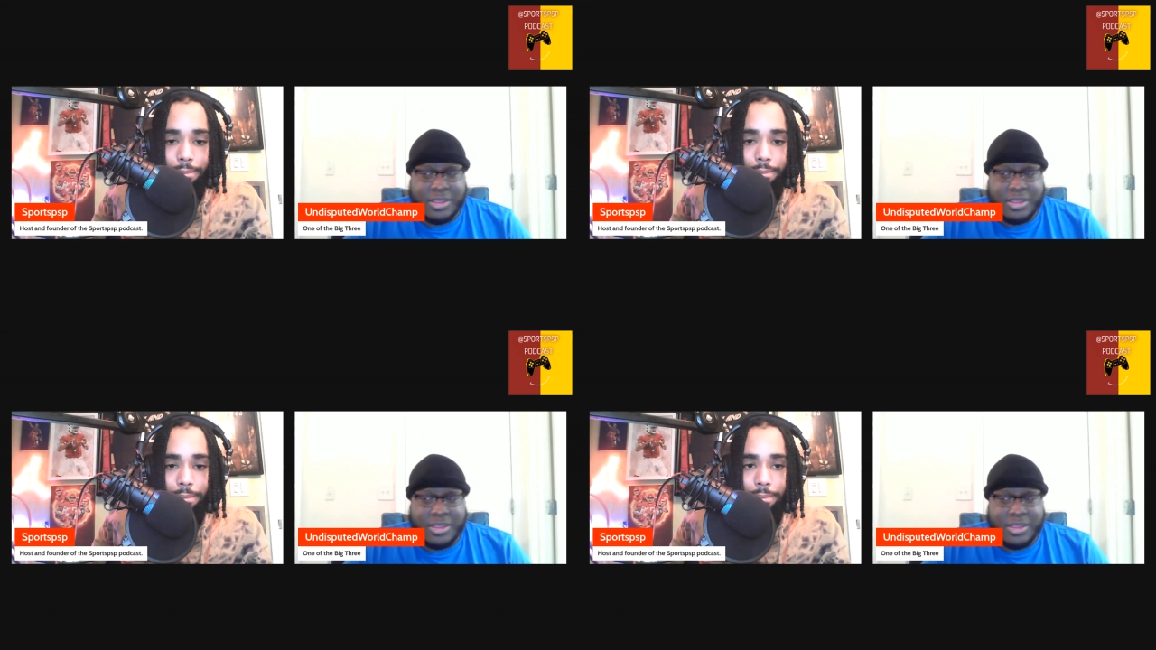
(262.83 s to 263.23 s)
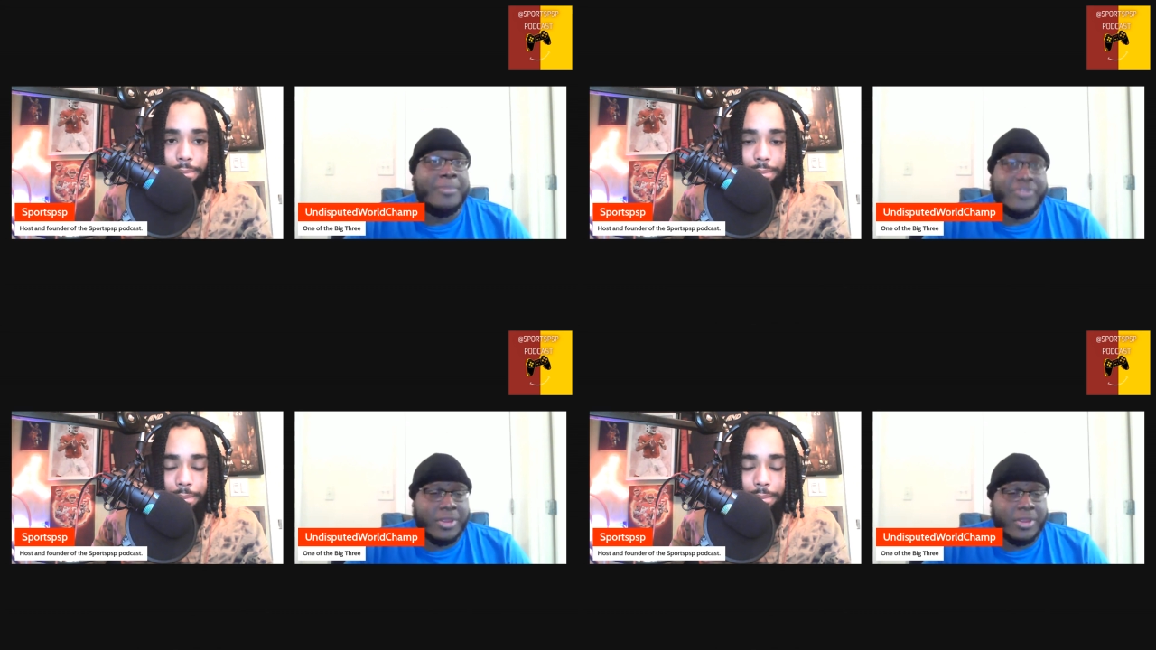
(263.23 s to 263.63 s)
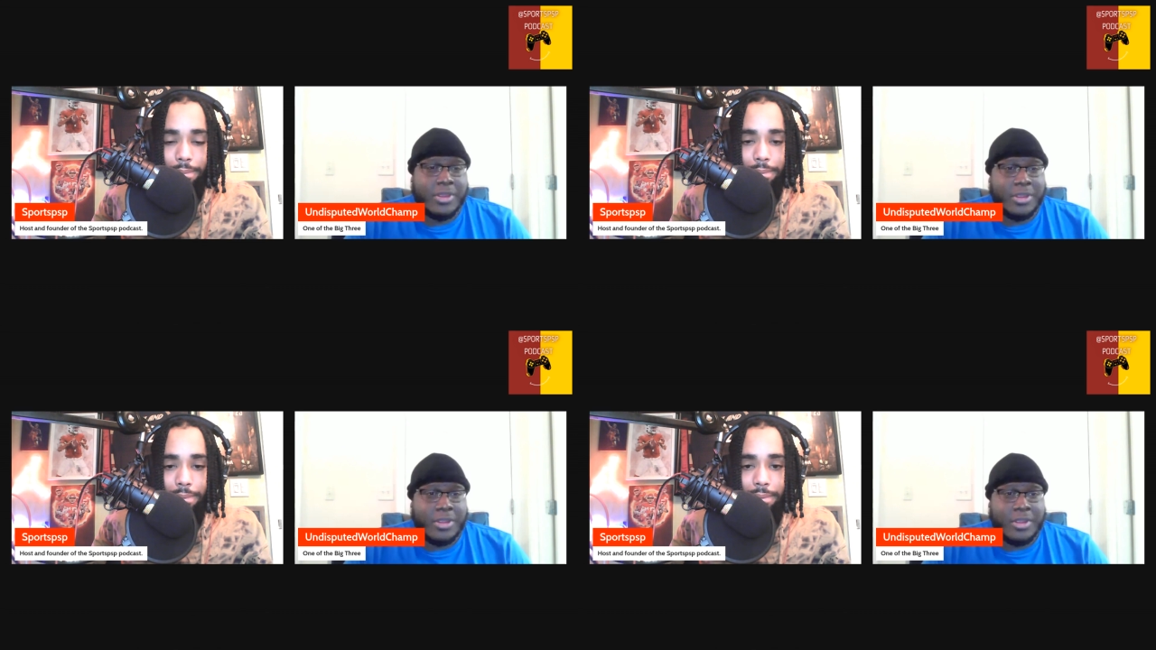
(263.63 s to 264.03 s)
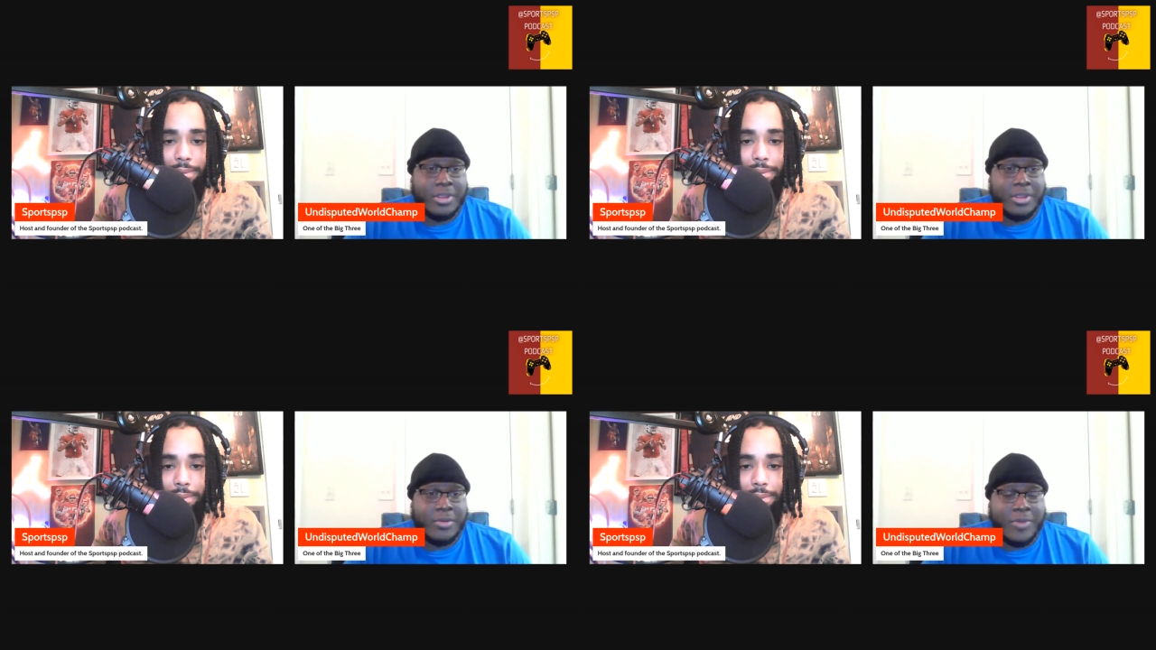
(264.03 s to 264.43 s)
Speaker 1: we don't see
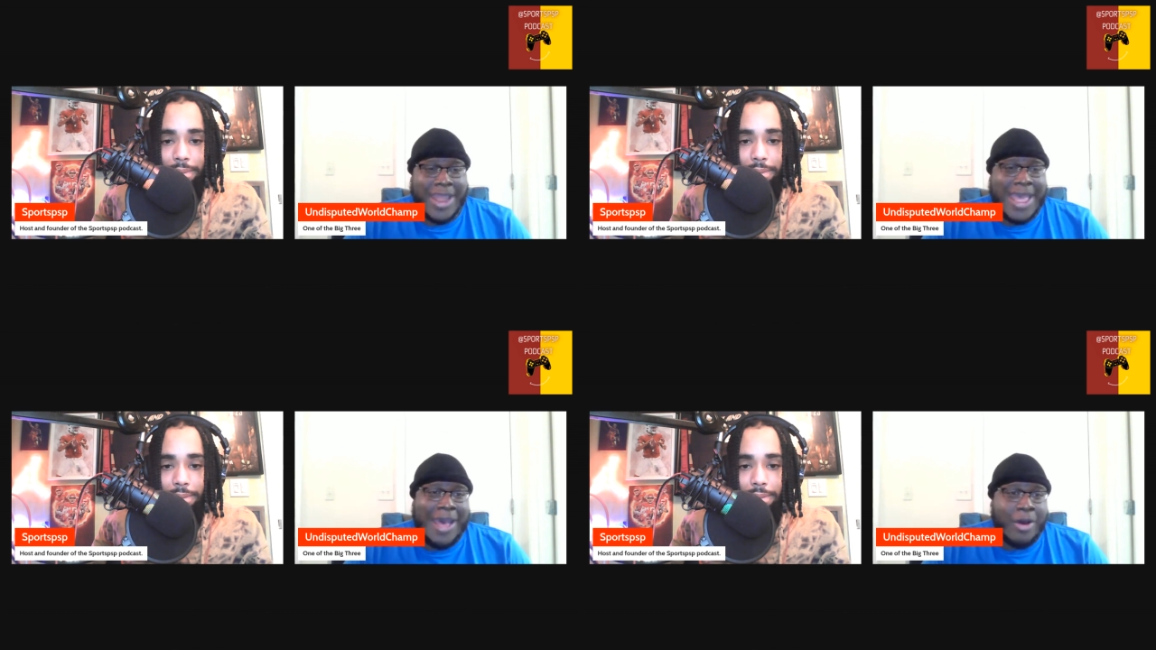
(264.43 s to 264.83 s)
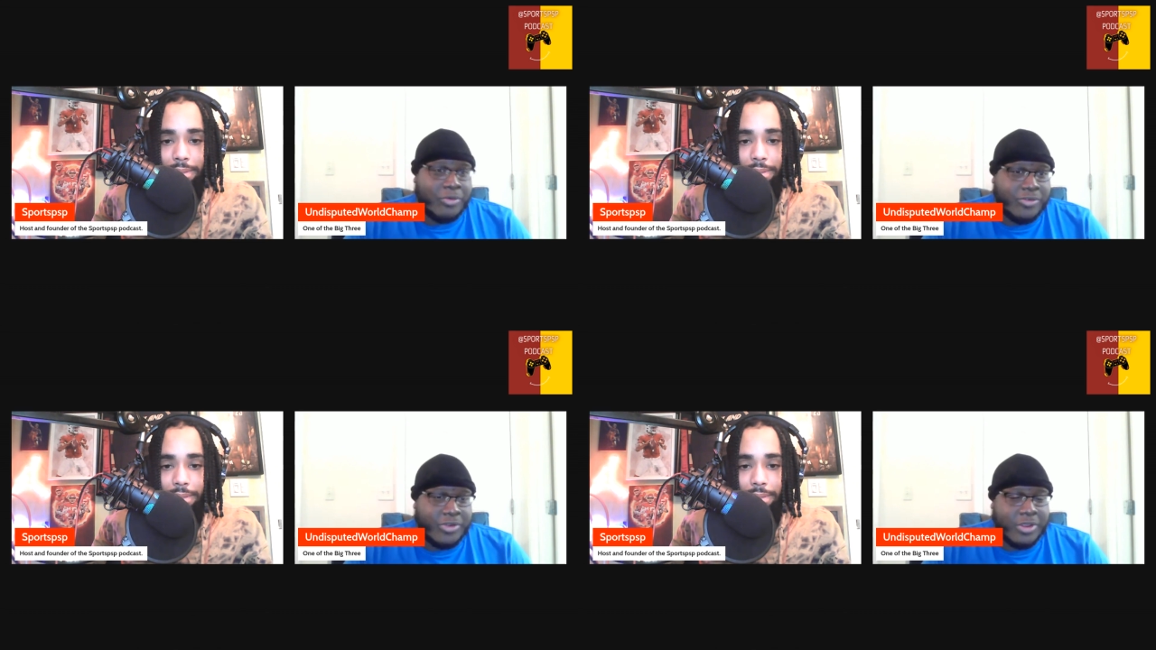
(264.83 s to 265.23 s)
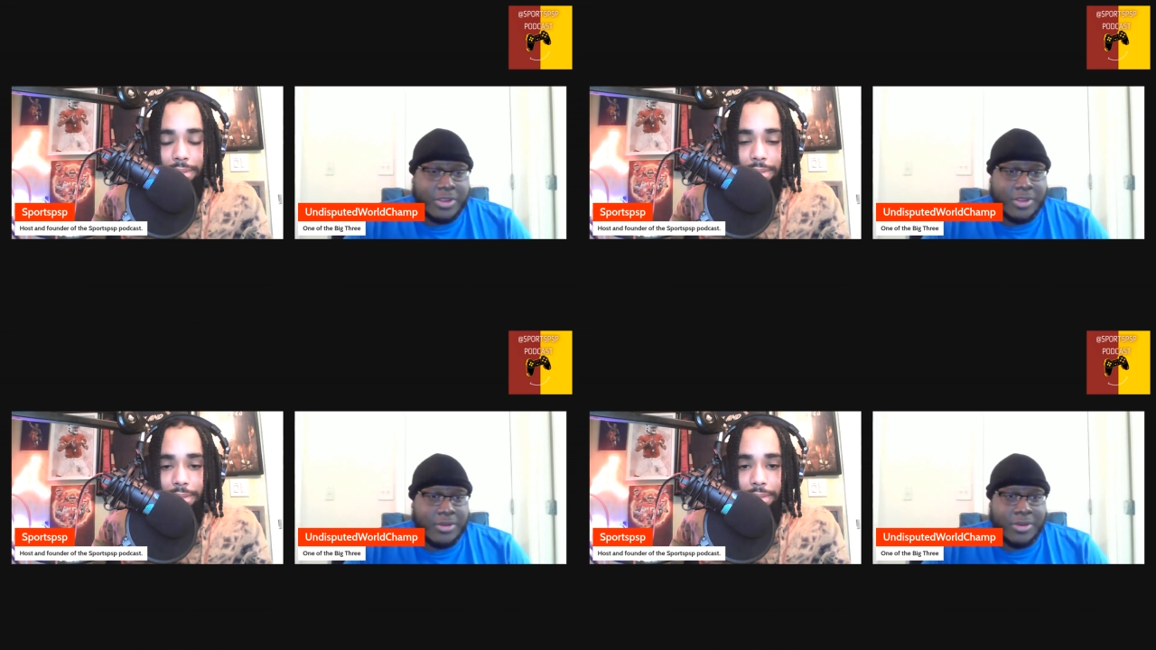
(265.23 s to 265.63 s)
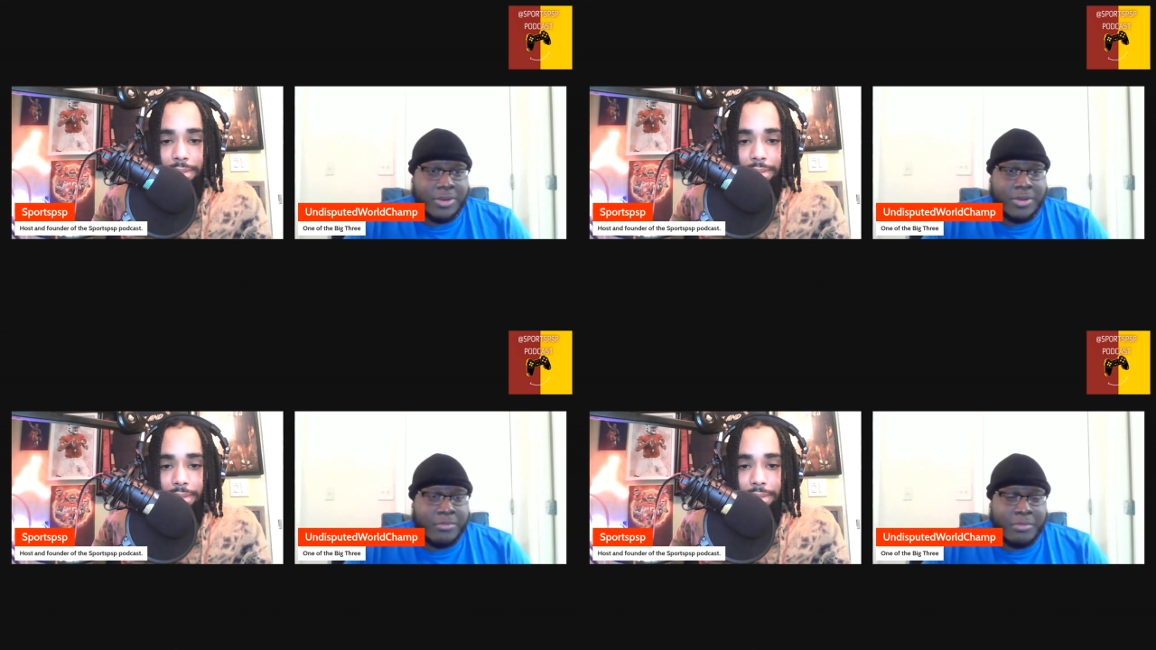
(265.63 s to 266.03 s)
pops without
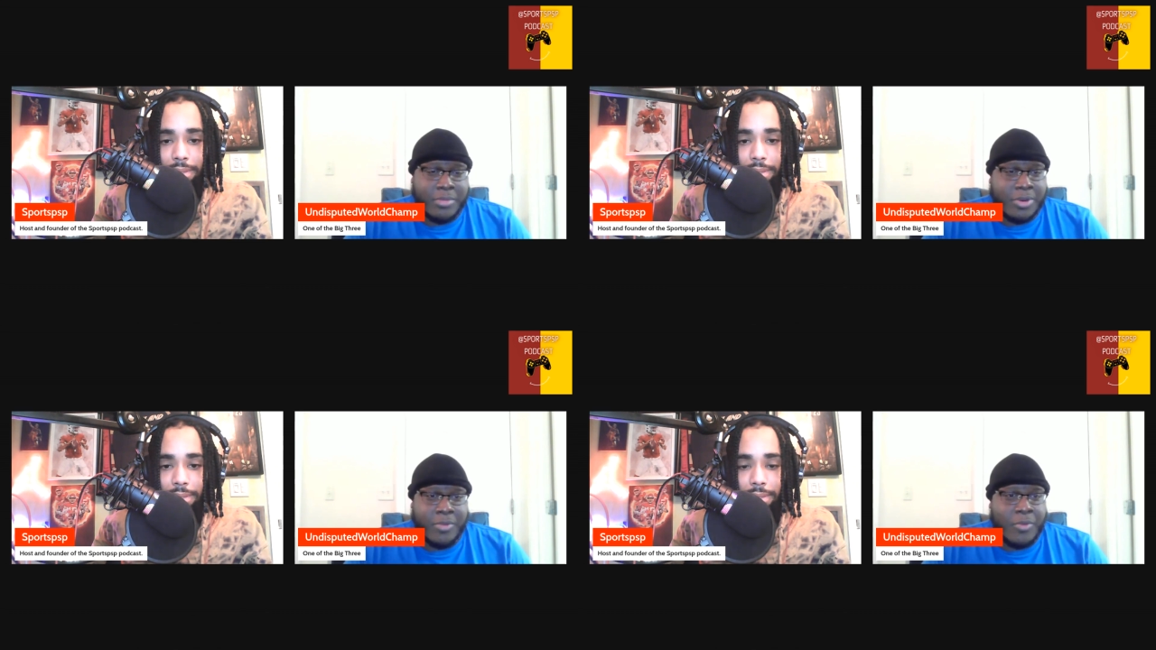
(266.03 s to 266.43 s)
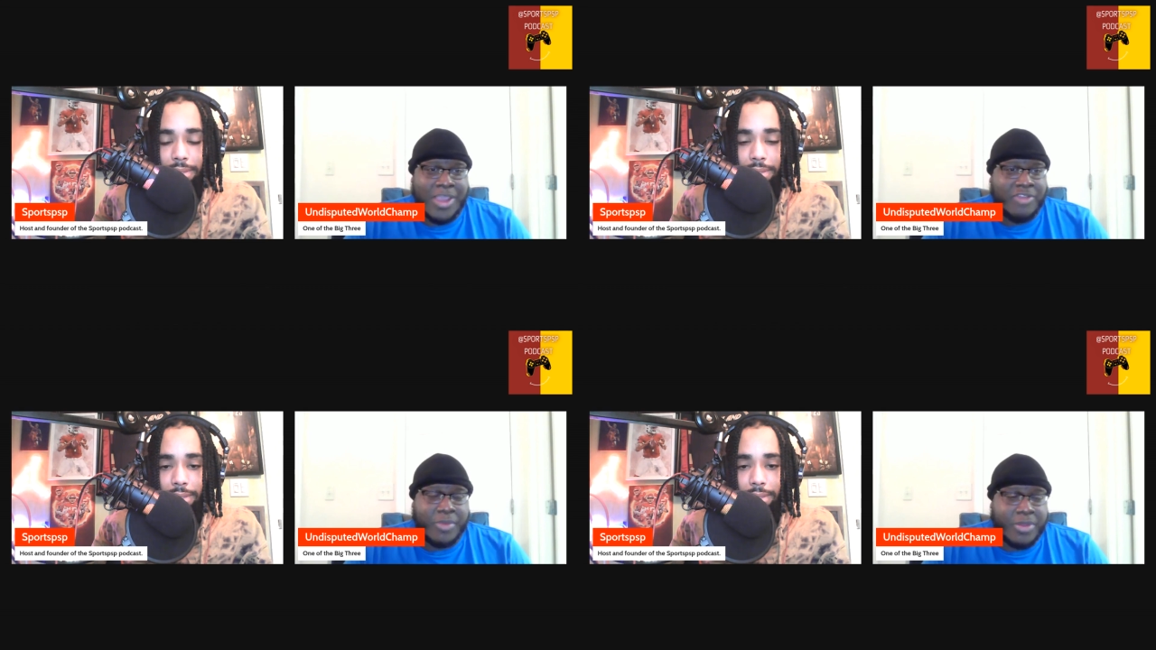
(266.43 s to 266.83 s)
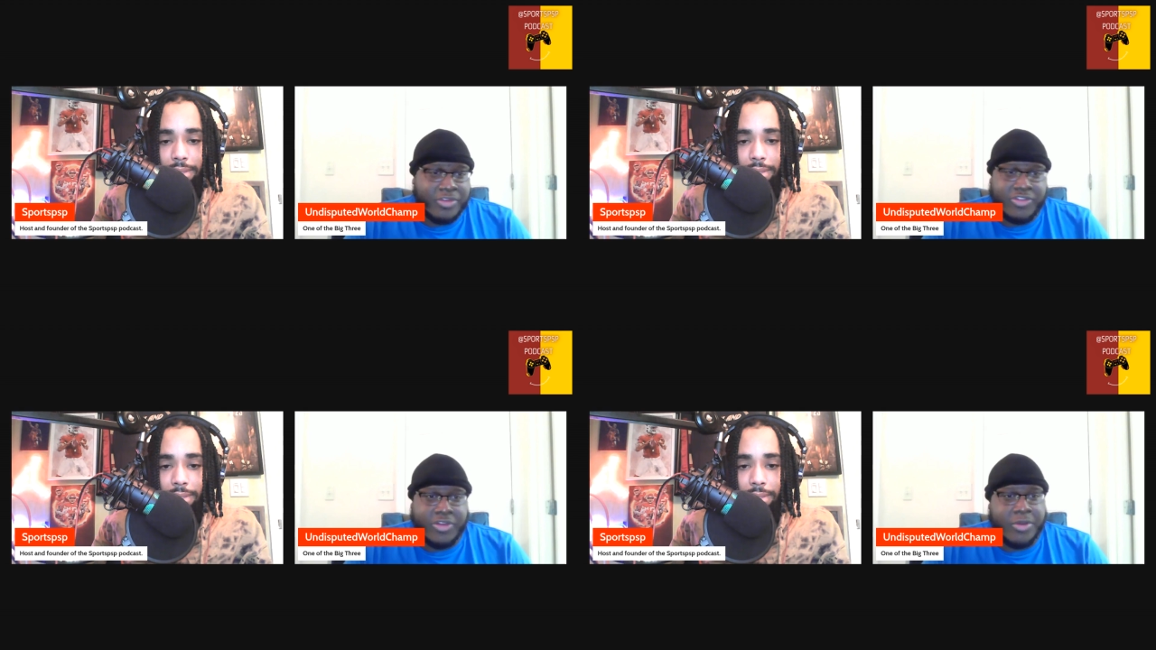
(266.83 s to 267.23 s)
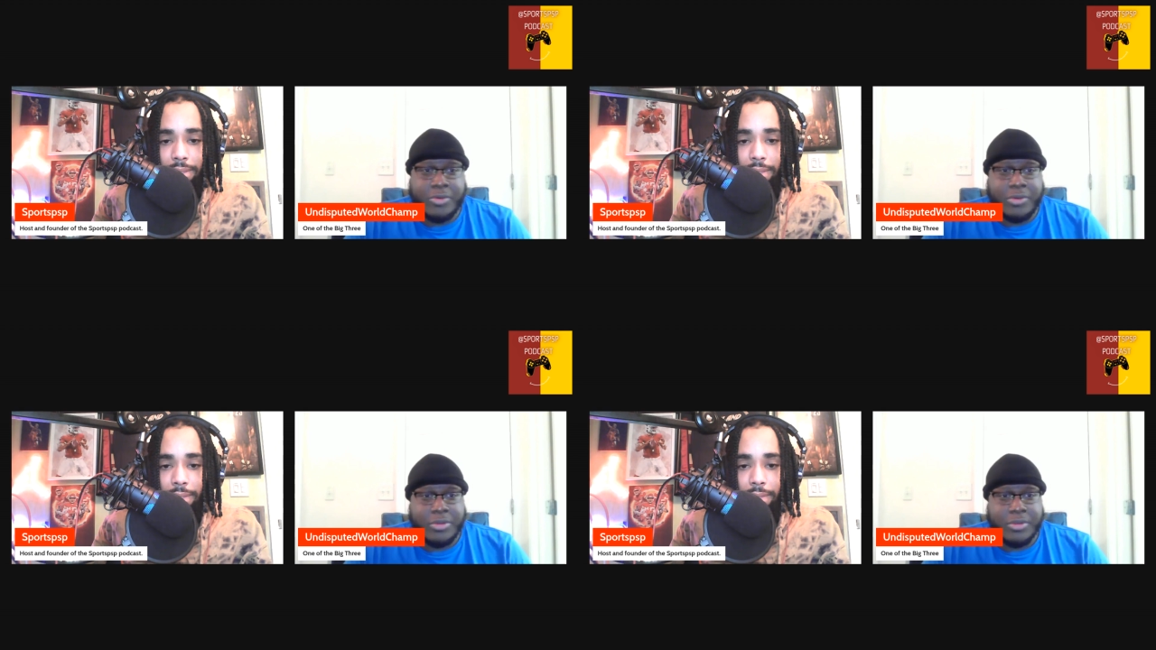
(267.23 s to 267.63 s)
the Wayne's Brothers
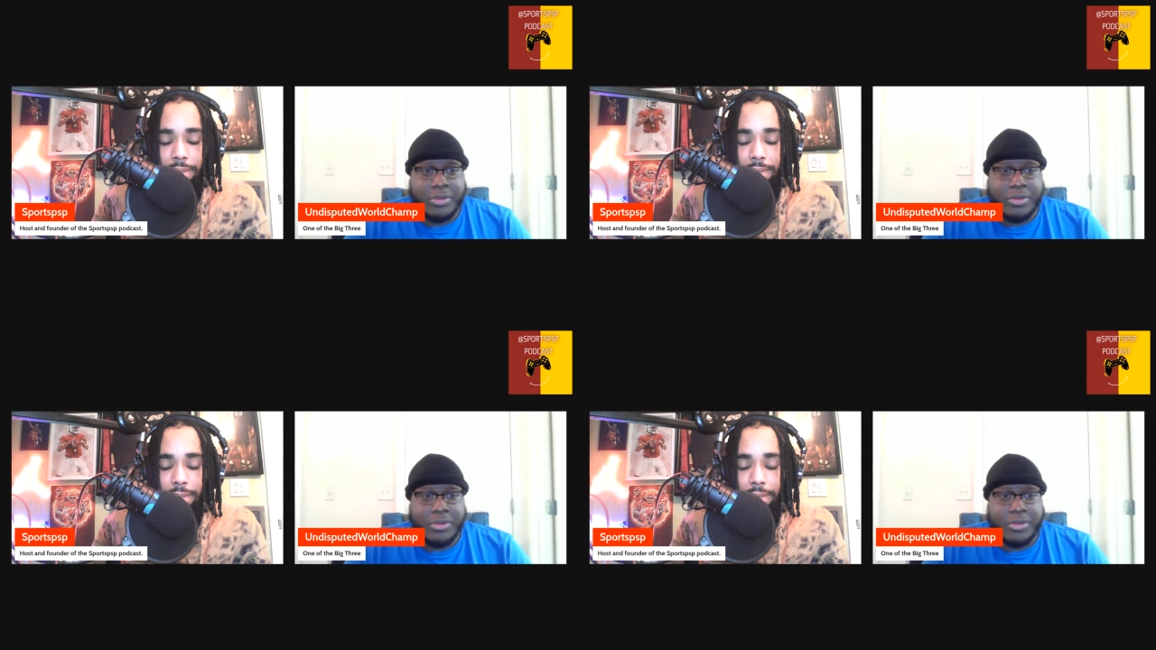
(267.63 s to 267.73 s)
show.